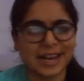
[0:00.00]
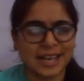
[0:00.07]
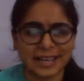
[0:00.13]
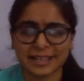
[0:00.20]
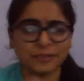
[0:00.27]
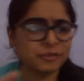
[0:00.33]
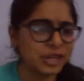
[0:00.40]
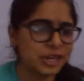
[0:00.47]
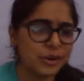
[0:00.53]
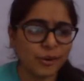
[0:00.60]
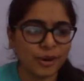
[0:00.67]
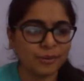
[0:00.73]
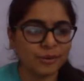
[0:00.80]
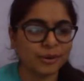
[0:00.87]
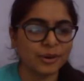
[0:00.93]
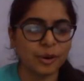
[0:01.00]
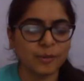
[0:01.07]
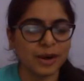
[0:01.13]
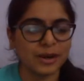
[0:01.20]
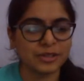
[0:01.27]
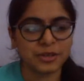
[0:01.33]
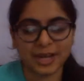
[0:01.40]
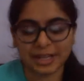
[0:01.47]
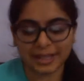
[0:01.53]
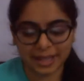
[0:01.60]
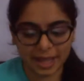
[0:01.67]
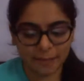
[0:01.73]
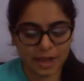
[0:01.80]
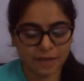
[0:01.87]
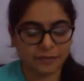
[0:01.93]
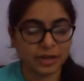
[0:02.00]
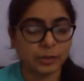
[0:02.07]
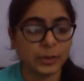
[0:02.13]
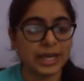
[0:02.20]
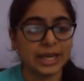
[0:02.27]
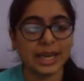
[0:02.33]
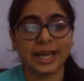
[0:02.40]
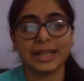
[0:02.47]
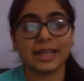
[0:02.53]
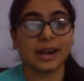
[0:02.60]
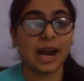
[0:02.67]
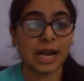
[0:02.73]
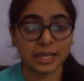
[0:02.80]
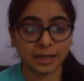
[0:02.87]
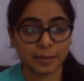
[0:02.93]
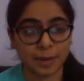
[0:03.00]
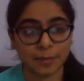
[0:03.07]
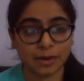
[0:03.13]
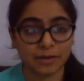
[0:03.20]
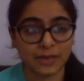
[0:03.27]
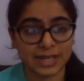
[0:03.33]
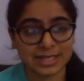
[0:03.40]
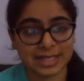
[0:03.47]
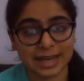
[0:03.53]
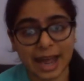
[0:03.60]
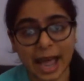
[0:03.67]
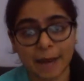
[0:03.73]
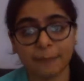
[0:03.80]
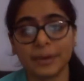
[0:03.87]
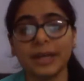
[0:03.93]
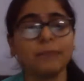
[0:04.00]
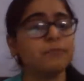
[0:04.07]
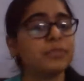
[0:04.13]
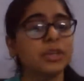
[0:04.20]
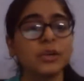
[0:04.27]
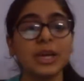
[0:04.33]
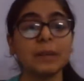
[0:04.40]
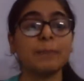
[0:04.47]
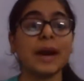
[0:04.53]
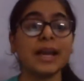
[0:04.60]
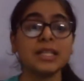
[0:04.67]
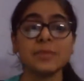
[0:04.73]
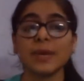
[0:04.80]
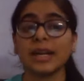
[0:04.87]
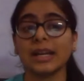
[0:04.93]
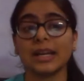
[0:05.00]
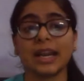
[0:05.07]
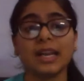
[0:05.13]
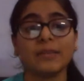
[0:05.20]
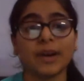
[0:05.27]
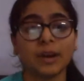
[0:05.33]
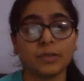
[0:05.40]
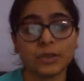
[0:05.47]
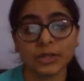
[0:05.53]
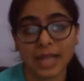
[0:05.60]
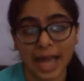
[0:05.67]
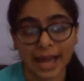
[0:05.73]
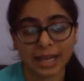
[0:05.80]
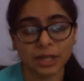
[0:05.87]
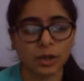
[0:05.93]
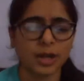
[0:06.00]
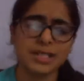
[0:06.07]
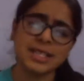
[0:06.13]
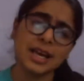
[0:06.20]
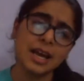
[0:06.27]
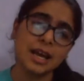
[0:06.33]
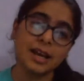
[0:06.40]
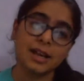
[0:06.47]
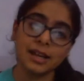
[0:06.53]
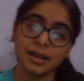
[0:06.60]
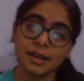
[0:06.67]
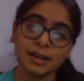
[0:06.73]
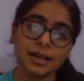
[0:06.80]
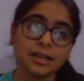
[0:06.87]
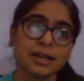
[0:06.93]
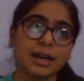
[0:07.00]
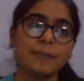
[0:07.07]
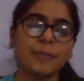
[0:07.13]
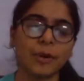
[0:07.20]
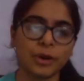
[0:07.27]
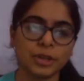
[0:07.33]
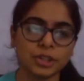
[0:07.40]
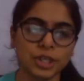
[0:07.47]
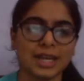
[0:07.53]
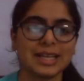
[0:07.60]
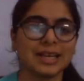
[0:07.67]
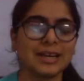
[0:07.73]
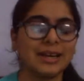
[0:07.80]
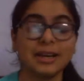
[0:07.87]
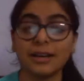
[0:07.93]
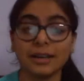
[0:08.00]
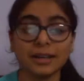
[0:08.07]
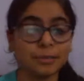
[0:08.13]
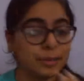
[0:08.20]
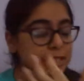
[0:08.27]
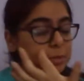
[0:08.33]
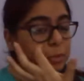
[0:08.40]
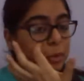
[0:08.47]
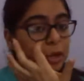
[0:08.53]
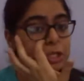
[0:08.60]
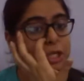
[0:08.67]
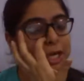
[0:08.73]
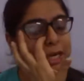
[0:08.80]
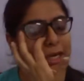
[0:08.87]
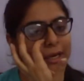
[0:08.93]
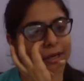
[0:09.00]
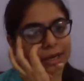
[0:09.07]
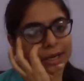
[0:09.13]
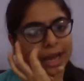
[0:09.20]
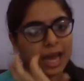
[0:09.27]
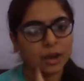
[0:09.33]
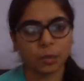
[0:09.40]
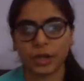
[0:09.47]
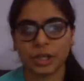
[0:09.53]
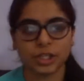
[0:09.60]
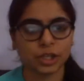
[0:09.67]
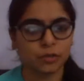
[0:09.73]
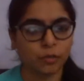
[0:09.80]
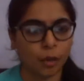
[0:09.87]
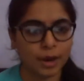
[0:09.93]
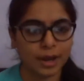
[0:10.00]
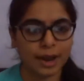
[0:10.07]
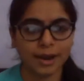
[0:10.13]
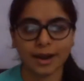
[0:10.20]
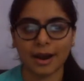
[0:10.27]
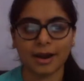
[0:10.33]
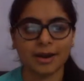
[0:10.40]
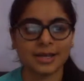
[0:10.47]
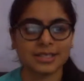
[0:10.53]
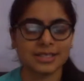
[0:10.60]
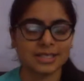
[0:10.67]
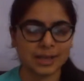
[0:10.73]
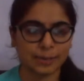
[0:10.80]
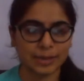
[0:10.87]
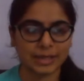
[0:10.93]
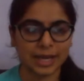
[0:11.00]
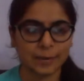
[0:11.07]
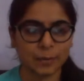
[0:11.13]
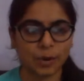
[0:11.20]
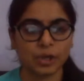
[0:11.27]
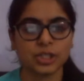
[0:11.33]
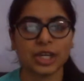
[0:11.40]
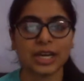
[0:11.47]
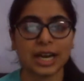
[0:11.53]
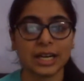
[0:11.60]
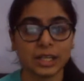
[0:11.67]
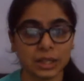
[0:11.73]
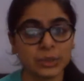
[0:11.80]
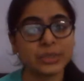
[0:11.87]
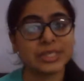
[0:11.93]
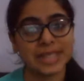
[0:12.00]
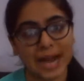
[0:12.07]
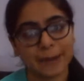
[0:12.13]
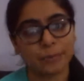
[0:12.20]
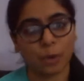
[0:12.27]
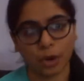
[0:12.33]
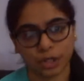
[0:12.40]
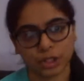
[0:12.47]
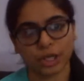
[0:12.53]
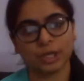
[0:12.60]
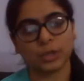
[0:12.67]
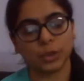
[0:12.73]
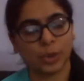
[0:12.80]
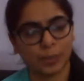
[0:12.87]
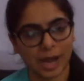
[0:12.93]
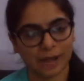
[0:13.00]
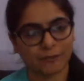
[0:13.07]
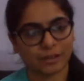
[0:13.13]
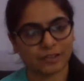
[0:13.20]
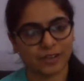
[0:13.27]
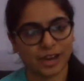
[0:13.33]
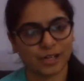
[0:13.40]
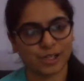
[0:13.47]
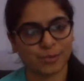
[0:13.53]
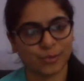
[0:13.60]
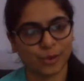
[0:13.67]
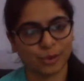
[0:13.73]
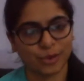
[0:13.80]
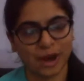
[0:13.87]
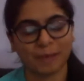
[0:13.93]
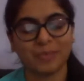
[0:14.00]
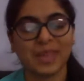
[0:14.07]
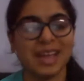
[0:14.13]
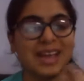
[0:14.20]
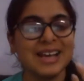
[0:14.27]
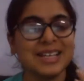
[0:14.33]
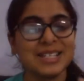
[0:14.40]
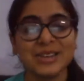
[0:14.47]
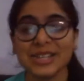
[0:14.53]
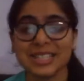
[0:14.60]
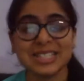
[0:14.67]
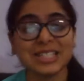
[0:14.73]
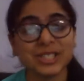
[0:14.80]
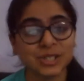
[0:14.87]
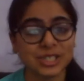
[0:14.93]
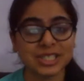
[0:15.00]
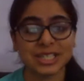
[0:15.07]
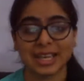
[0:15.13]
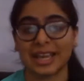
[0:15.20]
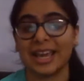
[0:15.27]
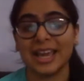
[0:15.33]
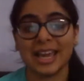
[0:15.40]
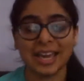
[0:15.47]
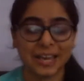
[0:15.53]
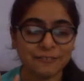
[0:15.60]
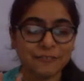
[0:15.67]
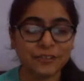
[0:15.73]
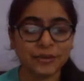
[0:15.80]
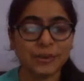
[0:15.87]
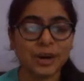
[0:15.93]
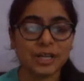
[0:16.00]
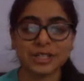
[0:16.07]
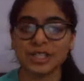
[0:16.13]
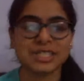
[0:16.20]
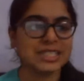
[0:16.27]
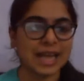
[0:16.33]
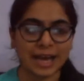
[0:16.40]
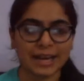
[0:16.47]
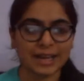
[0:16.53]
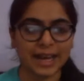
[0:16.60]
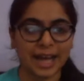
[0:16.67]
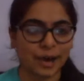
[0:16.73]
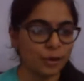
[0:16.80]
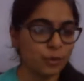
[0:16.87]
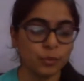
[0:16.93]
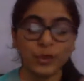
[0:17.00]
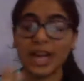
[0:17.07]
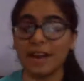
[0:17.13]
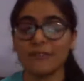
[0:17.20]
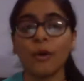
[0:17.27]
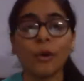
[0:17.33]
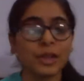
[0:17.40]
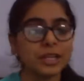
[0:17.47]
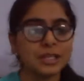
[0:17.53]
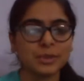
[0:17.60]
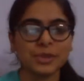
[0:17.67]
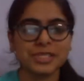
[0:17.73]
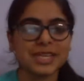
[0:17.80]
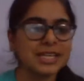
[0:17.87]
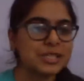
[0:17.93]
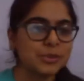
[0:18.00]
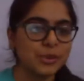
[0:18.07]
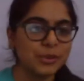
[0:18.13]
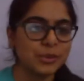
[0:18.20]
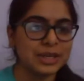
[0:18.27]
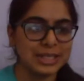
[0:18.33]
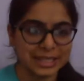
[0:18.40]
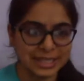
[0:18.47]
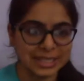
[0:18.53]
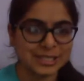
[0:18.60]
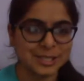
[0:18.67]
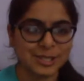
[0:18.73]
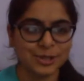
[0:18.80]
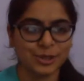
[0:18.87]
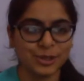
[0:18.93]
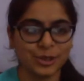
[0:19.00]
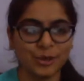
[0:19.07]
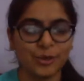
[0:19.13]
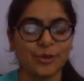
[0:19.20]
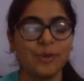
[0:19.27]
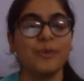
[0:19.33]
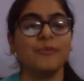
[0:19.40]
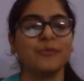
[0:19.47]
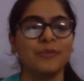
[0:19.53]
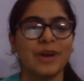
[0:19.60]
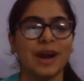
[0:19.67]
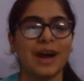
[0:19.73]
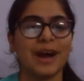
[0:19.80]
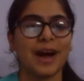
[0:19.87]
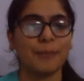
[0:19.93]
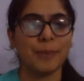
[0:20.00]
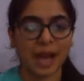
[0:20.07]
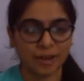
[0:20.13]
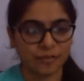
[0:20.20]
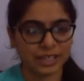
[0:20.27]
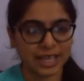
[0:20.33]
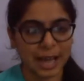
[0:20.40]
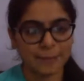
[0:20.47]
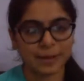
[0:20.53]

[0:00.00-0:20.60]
like we go about running them every weekend. There are other member events that are happening. You can participate in any one of those hackathons, learn a project, build a project, learn a language in 48 hours, submit that project, and use that project to apply for the fellowship program. So it's interesting. If you are just starting out, we have all the tools that you need to, apply for the